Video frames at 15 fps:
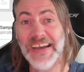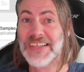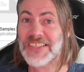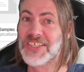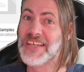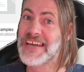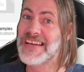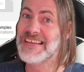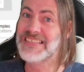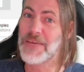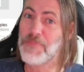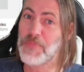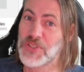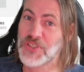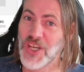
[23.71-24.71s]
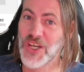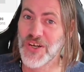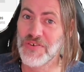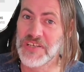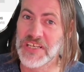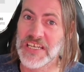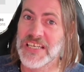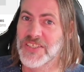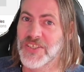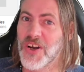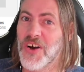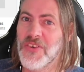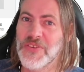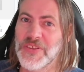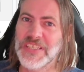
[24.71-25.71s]
Today's episode is
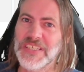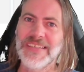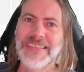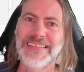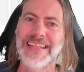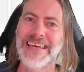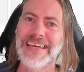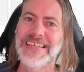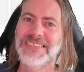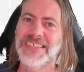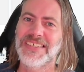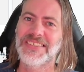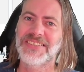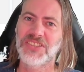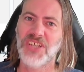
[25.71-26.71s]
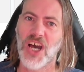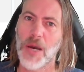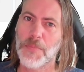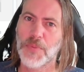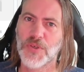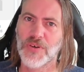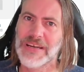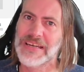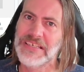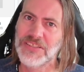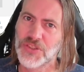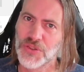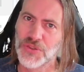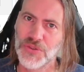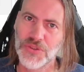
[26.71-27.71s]
on the latest upgrade
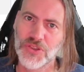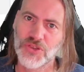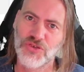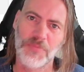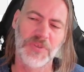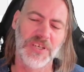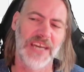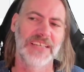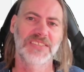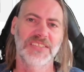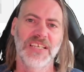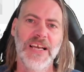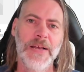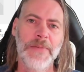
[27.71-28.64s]
to Scriptcase.